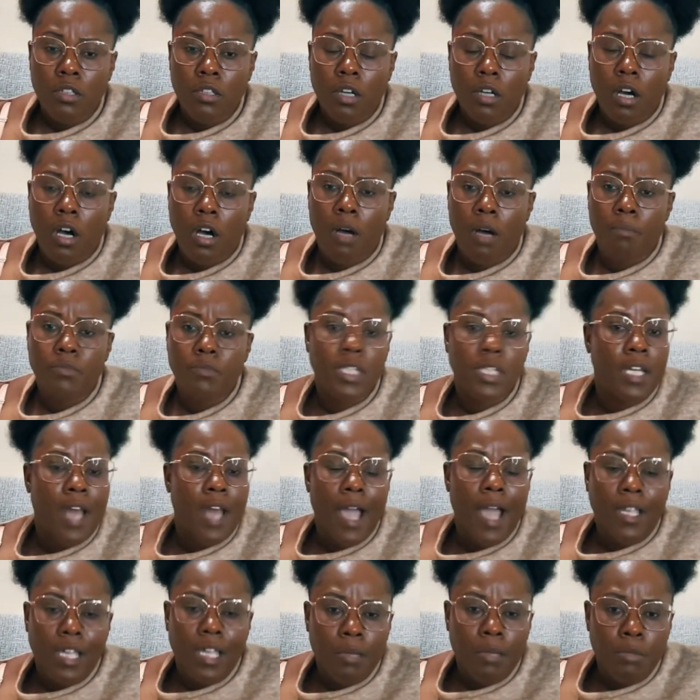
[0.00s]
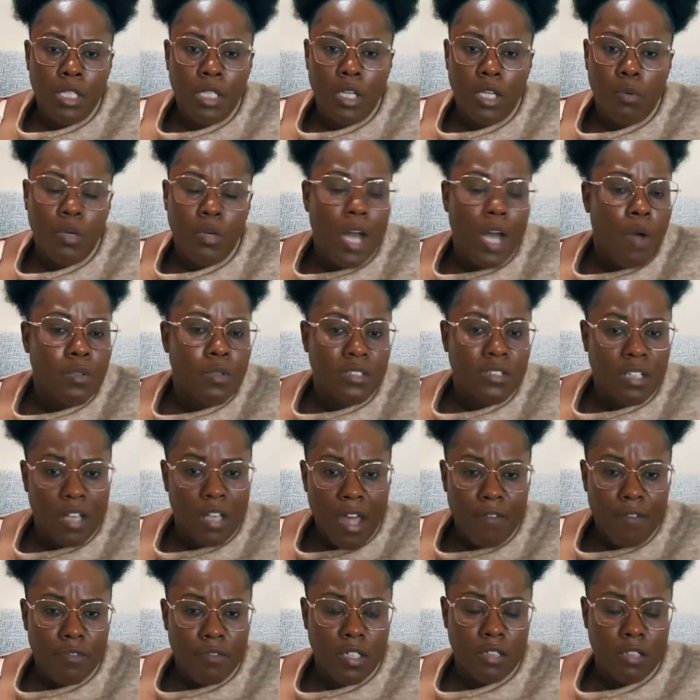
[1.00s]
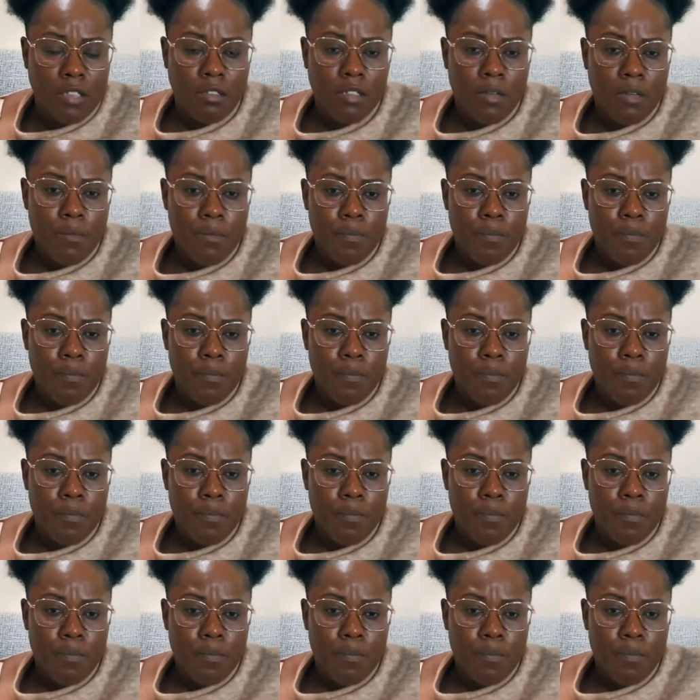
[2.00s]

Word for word: um then I came here when I was eleven.